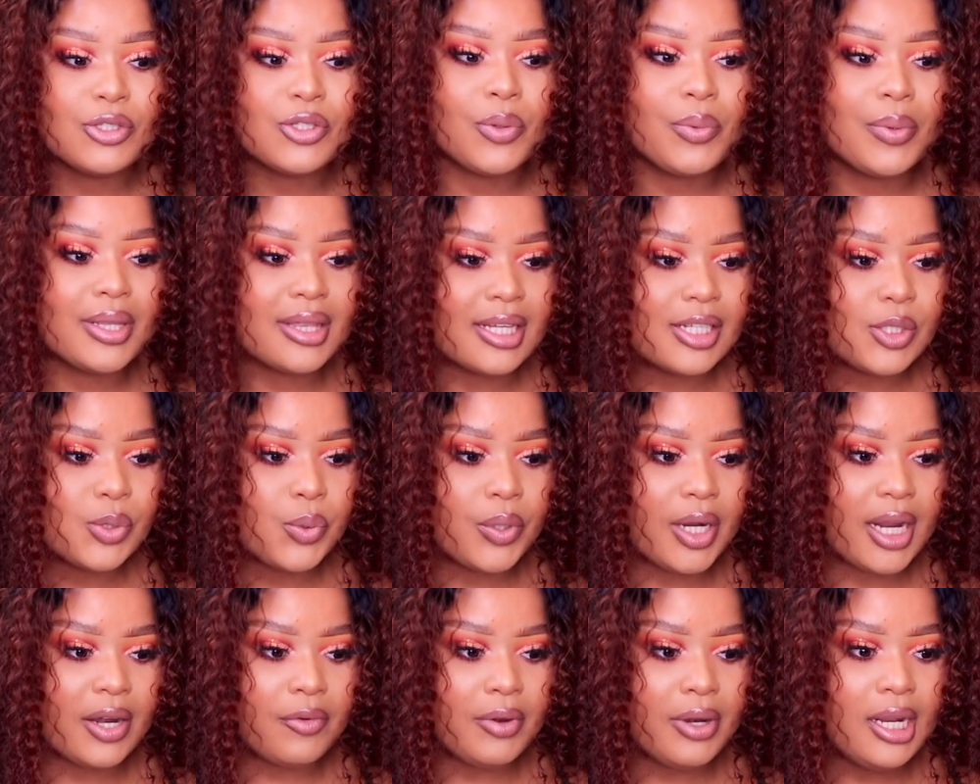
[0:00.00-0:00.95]
So with this one,
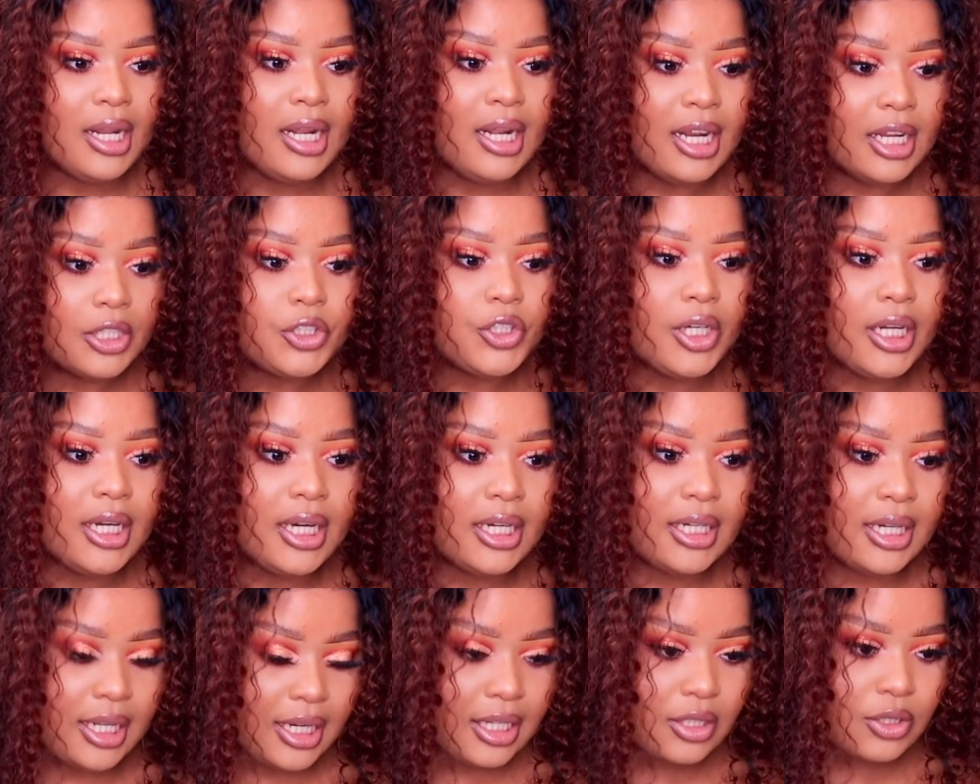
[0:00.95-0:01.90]
I really literally
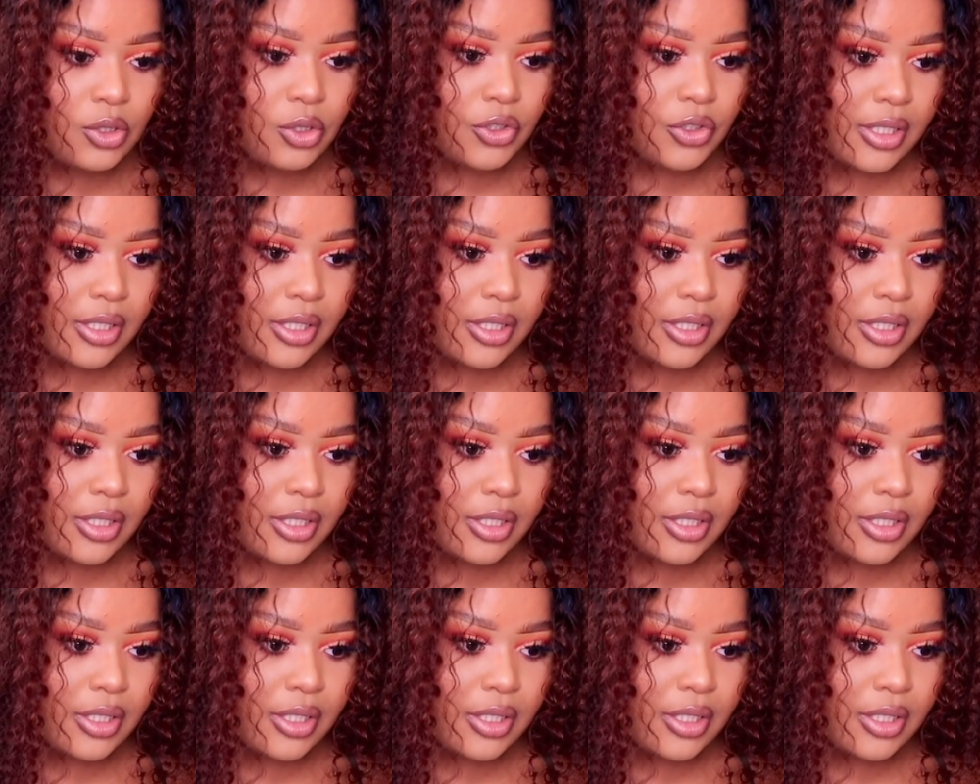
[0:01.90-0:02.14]
needed to